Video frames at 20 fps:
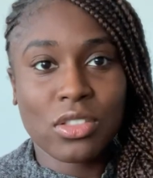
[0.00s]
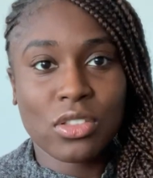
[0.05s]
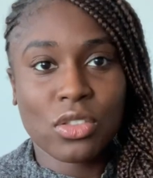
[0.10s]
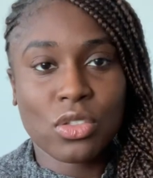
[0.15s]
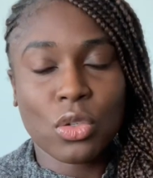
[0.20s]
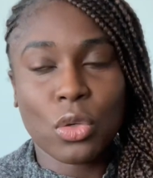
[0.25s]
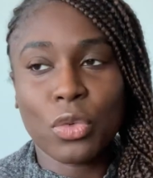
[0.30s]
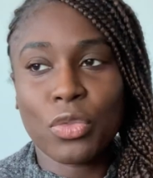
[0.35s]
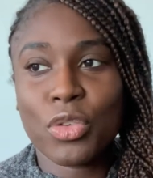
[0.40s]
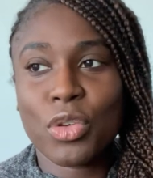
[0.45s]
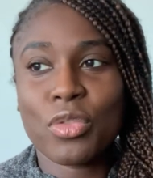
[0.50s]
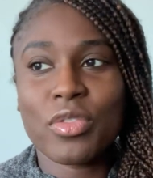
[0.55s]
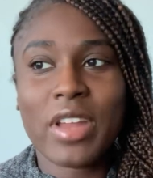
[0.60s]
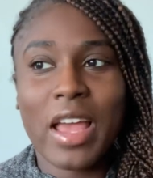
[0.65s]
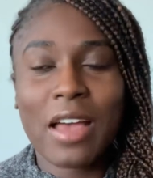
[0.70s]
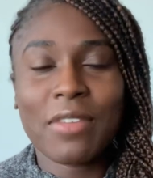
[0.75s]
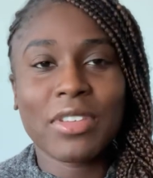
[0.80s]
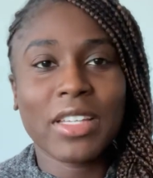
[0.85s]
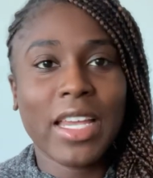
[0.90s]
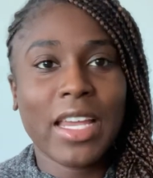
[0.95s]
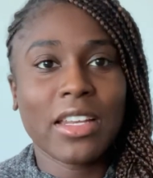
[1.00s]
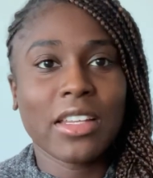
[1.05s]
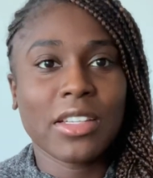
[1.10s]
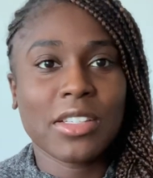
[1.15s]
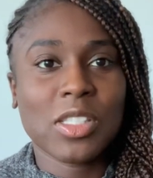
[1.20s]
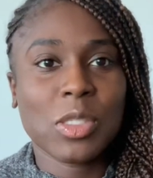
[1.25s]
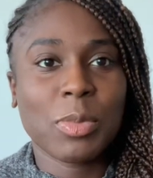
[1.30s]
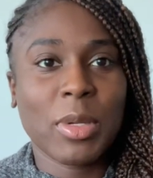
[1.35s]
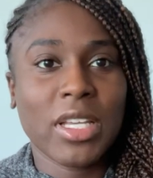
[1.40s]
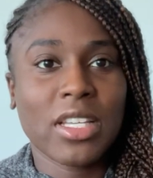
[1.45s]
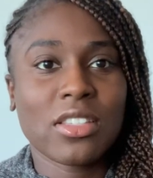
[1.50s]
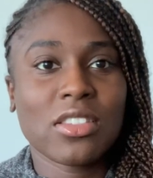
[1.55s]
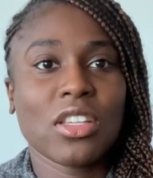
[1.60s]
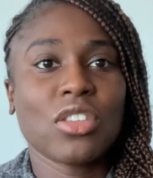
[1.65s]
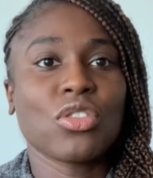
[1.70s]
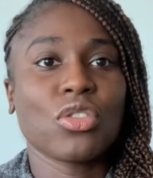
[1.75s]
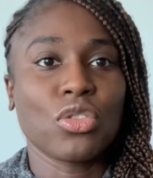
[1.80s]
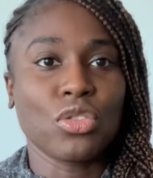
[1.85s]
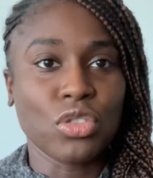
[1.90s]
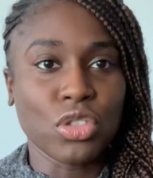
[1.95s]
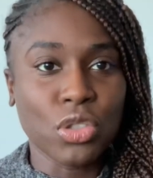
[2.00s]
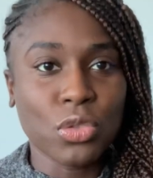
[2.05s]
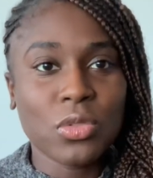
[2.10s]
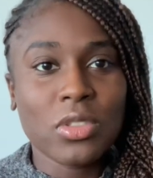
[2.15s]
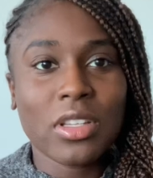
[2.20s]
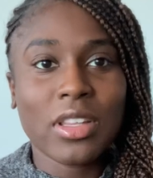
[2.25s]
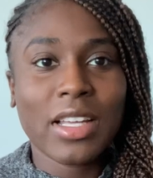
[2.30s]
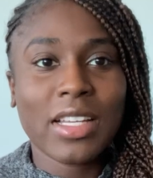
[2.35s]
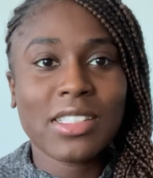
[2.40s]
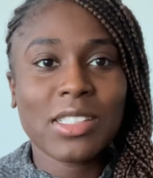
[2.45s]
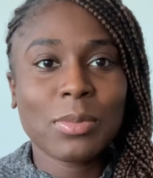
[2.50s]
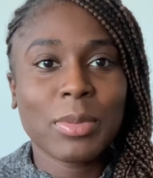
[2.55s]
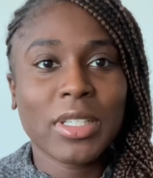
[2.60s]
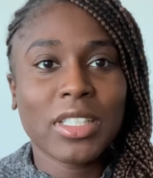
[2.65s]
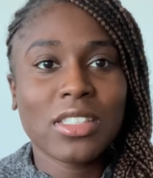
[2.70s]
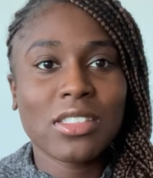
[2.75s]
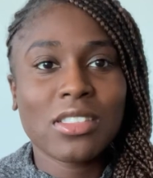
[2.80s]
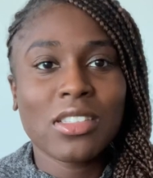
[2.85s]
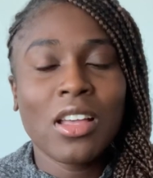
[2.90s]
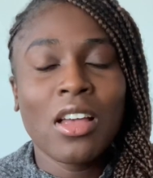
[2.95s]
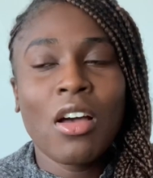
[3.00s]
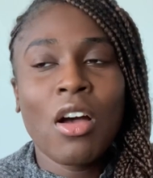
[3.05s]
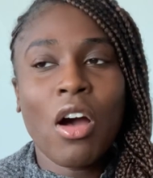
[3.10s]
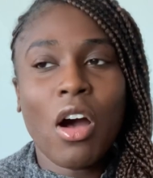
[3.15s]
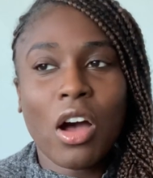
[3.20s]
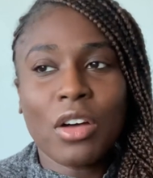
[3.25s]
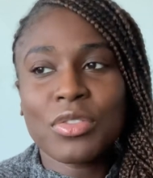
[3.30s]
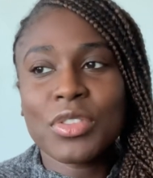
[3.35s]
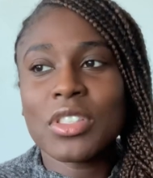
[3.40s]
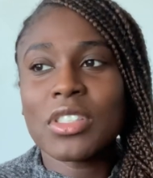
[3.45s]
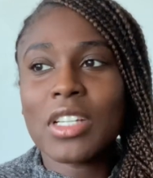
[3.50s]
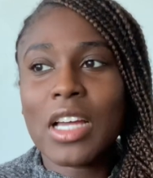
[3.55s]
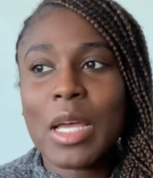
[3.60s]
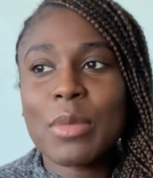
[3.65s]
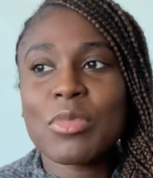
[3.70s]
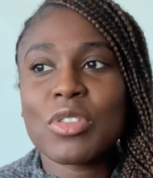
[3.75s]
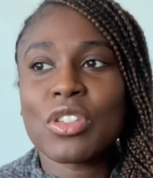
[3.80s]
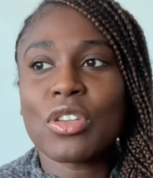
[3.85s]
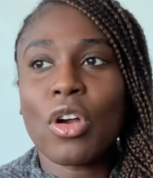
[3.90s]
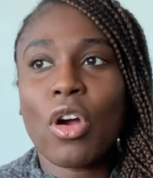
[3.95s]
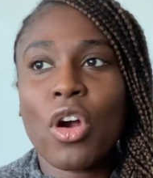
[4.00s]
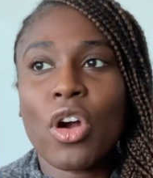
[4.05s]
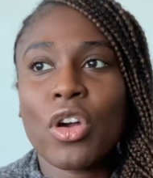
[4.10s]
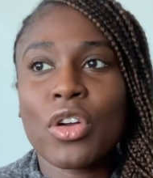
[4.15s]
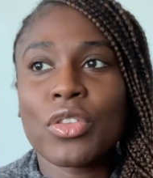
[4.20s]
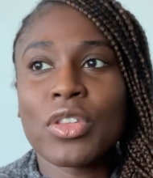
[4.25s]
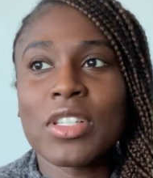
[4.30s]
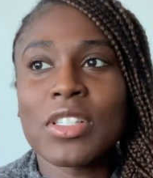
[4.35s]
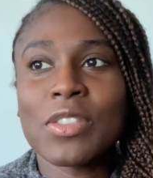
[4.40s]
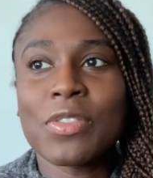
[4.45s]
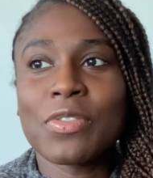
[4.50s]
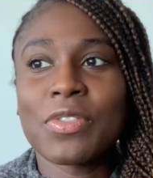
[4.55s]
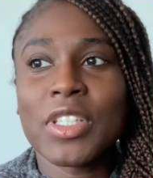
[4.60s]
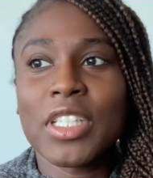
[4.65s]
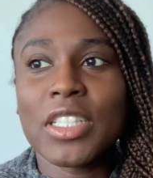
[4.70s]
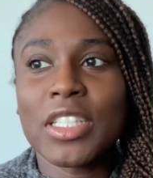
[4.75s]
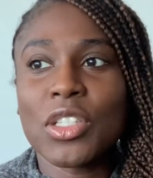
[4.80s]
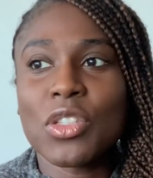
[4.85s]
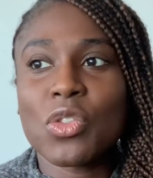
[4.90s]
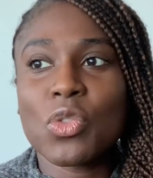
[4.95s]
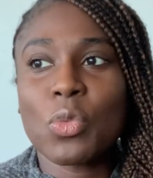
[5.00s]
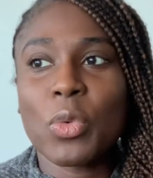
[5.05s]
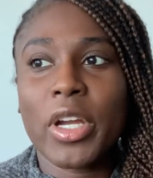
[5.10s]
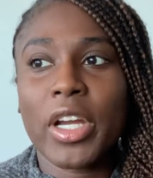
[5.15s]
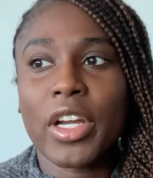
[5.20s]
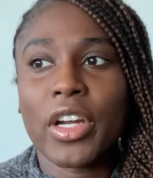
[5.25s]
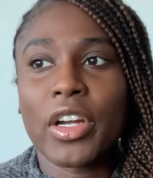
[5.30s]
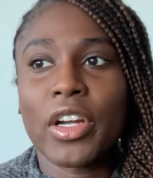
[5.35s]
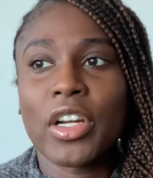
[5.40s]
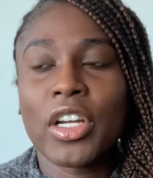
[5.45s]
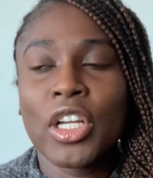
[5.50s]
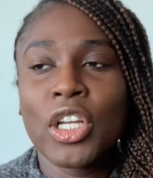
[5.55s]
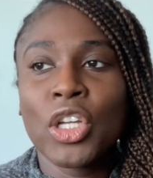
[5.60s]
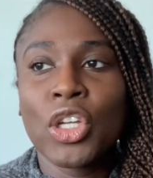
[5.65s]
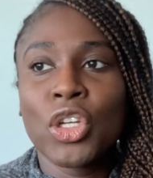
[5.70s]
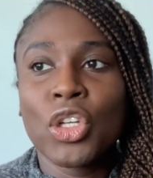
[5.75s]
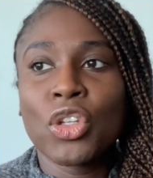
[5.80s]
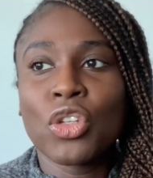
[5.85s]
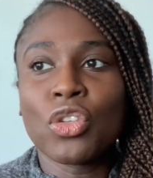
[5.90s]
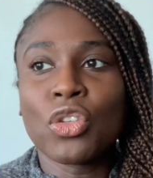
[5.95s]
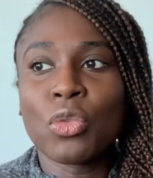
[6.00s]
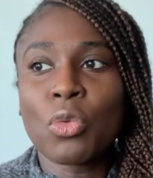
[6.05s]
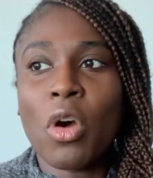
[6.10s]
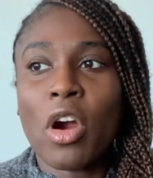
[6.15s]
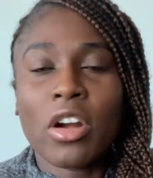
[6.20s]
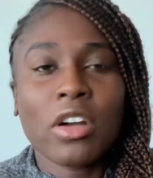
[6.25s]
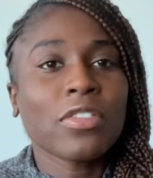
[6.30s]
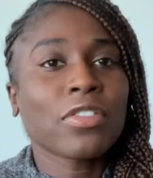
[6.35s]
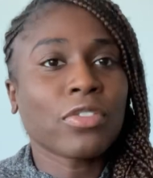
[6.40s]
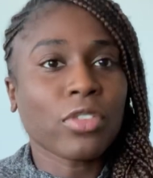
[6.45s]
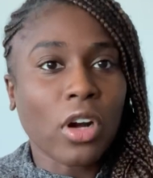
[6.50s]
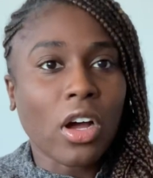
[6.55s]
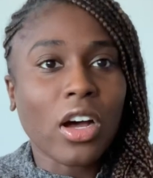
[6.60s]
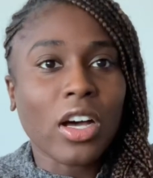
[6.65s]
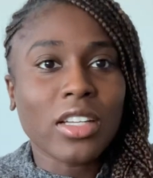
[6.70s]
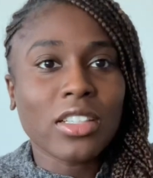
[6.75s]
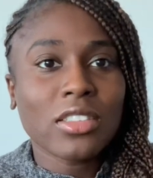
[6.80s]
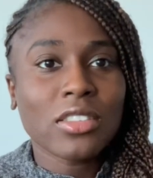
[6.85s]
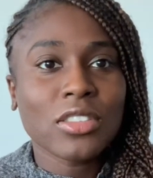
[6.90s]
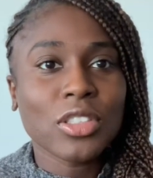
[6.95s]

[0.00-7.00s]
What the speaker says: So if you're navigating a space and you're new to that space, oftentimes there are these feelings where you are a fraud.